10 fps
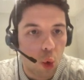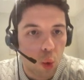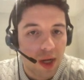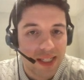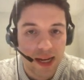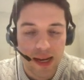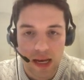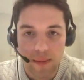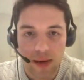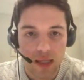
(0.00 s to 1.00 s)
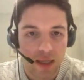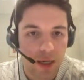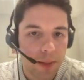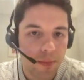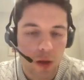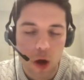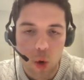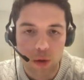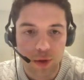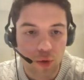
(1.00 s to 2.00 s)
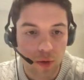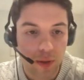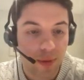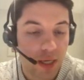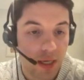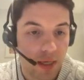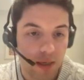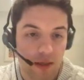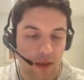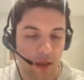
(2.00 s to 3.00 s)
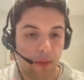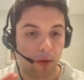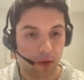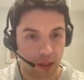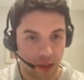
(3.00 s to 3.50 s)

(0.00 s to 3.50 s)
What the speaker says: what I did here basically was draw some key support